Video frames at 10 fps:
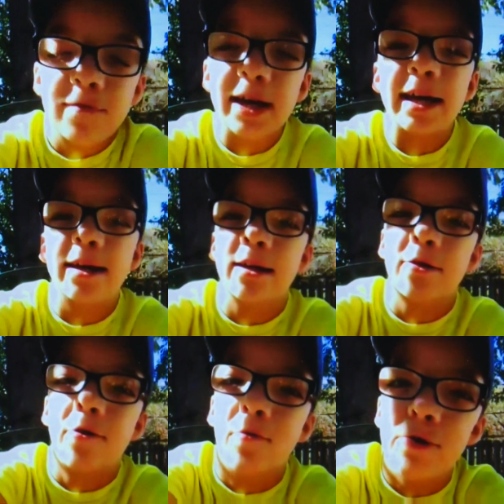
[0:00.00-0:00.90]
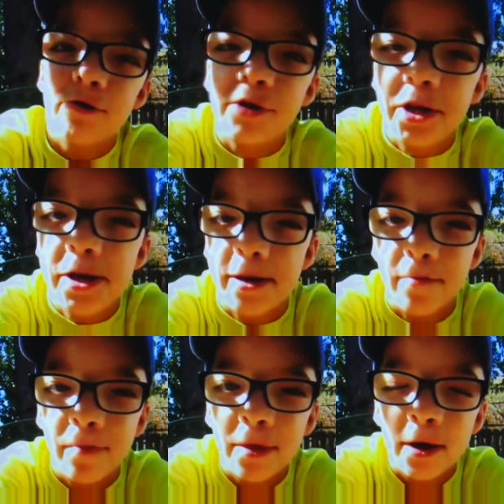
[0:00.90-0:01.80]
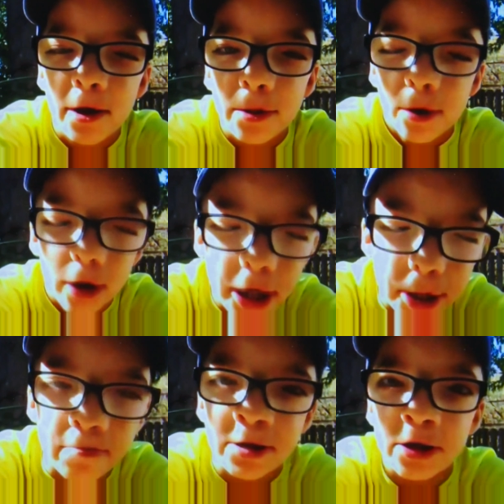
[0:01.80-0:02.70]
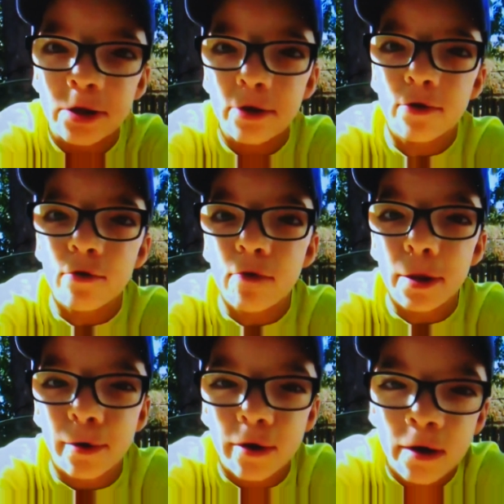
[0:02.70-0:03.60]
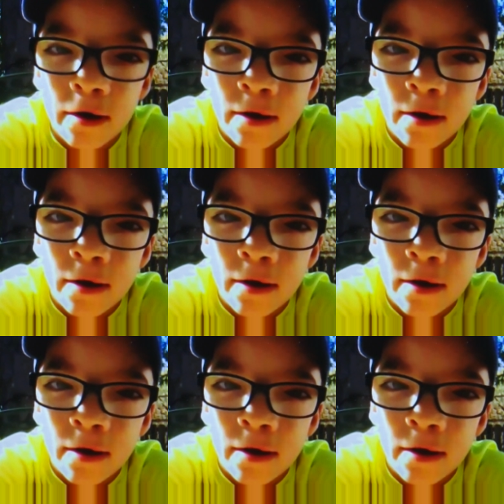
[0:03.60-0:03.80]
Vikings are a weird team. They're like the Minnesota weather.